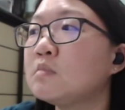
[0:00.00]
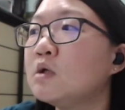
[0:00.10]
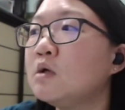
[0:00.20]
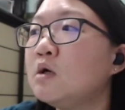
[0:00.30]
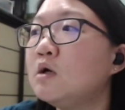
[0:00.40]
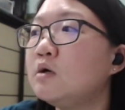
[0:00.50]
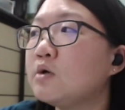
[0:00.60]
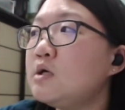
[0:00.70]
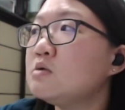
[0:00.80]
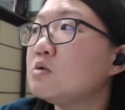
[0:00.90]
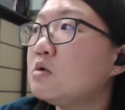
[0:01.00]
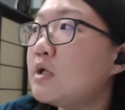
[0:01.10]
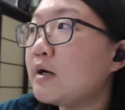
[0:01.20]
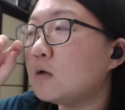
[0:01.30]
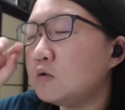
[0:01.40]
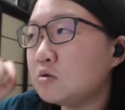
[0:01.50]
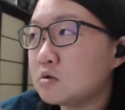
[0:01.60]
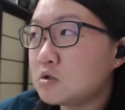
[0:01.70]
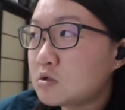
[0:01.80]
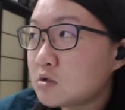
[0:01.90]
Okay, so that concludes
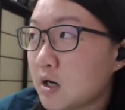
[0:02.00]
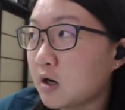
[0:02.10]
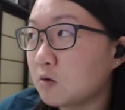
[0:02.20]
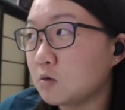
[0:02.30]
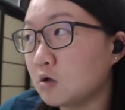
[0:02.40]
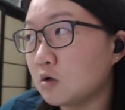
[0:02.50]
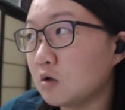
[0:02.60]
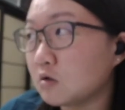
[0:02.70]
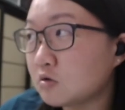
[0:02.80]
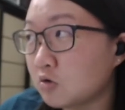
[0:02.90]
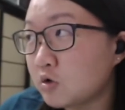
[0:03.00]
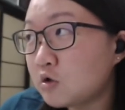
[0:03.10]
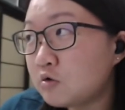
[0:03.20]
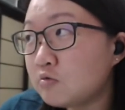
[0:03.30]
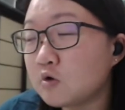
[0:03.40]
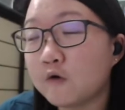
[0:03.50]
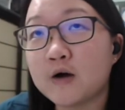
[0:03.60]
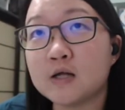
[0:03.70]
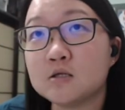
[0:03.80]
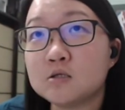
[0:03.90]
our going through of
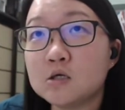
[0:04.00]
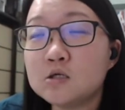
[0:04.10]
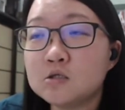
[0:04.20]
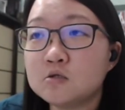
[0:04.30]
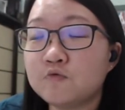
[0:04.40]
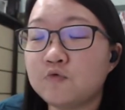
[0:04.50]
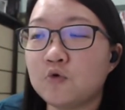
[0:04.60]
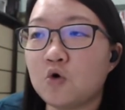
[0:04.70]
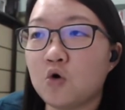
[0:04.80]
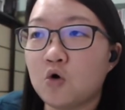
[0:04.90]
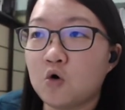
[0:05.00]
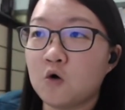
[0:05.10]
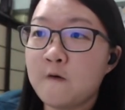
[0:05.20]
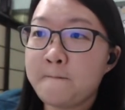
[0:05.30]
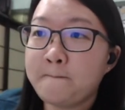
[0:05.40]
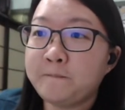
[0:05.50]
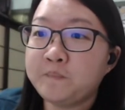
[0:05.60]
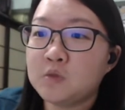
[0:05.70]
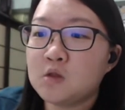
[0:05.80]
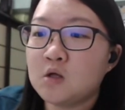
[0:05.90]
answers for
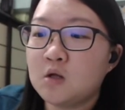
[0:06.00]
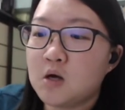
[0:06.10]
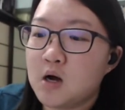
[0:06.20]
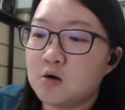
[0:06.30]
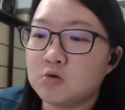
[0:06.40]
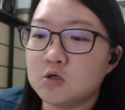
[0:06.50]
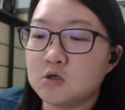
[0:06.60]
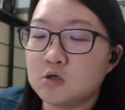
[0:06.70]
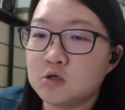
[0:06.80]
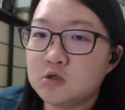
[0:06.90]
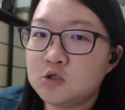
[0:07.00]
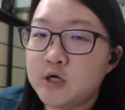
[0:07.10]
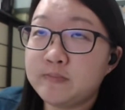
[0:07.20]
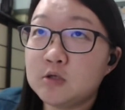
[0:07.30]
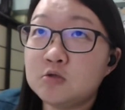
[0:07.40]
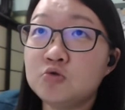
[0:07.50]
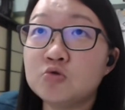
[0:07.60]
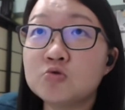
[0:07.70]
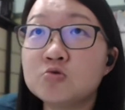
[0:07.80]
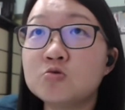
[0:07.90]
our chapter
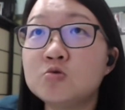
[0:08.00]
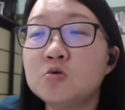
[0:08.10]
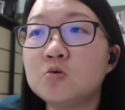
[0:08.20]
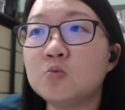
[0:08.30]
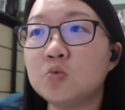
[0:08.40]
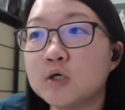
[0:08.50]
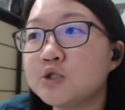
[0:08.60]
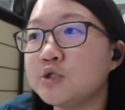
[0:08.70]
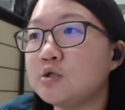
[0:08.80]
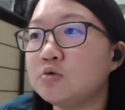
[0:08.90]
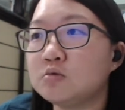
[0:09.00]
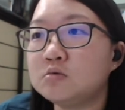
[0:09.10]
2 worksheet 2.